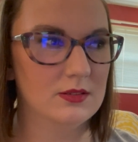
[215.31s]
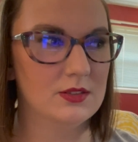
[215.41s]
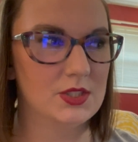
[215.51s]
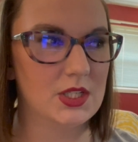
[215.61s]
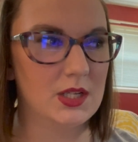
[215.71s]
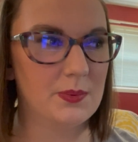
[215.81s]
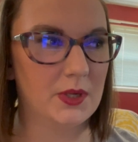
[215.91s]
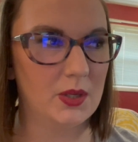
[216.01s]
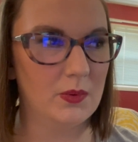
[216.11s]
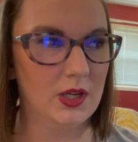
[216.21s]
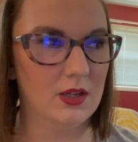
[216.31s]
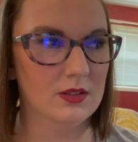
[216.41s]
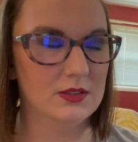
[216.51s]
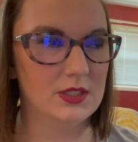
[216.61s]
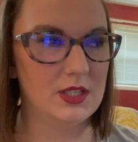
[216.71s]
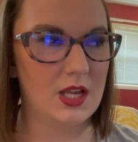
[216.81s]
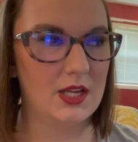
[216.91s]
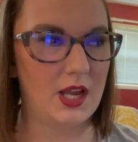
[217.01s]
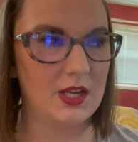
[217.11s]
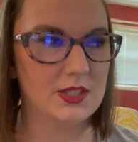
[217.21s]
She did pretty well.
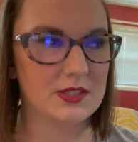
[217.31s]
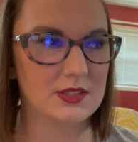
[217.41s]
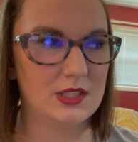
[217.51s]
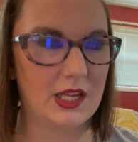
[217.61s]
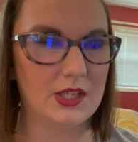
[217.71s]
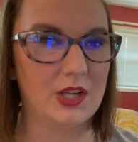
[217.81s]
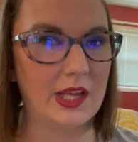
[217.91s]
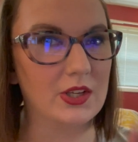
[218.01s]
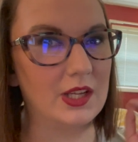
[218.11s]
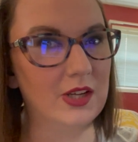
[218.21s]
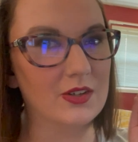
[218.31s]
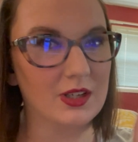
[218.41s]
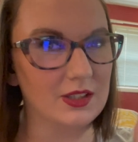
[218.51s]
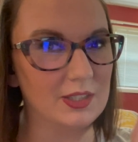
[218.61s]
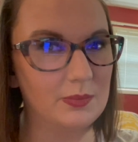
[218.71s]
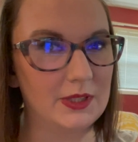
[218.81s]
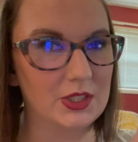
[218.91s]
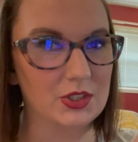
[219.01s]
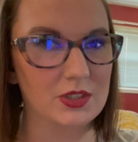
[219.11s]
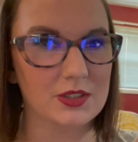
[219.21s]
I could hear a little bit of
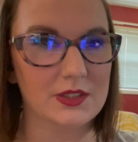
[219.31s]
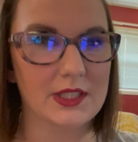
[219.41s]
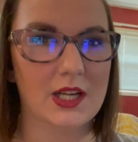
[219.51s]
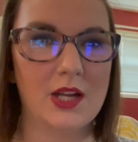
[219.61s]
struggle there.